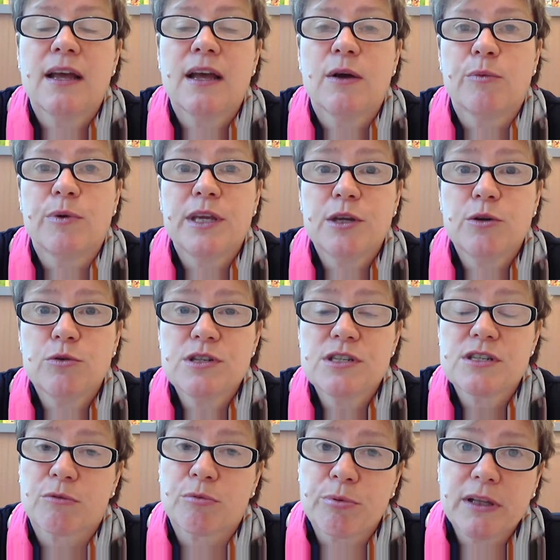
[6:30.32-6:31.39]
We use
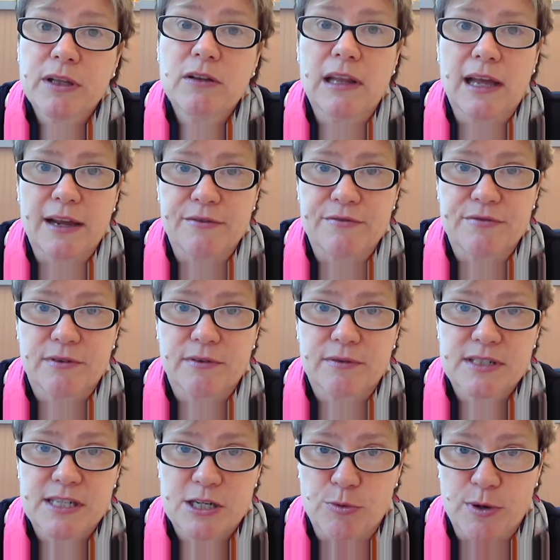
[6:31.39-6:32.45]
real life
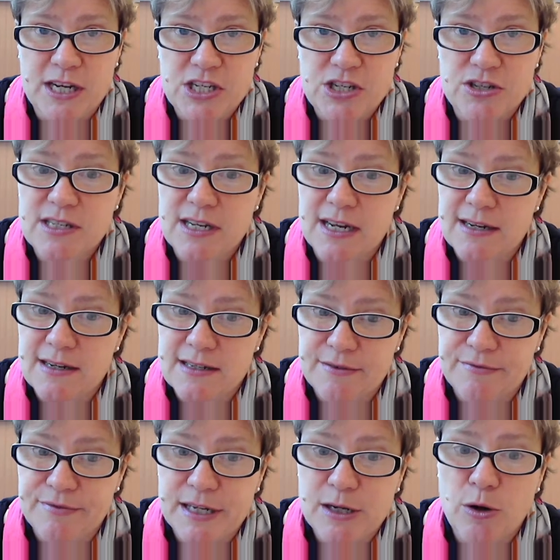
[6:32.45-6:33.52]
situations in the
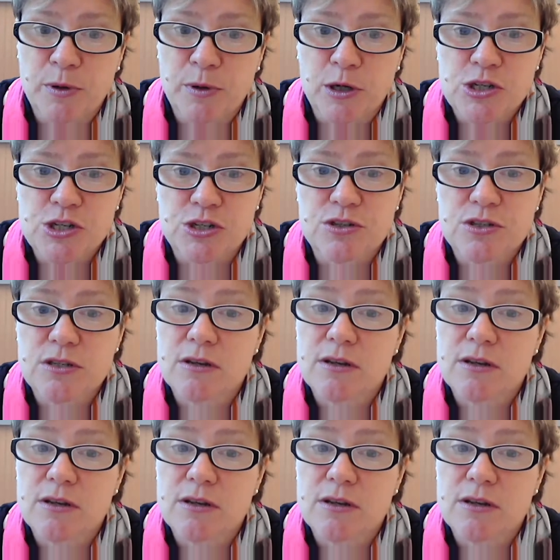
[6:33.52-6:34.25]
TV commercials,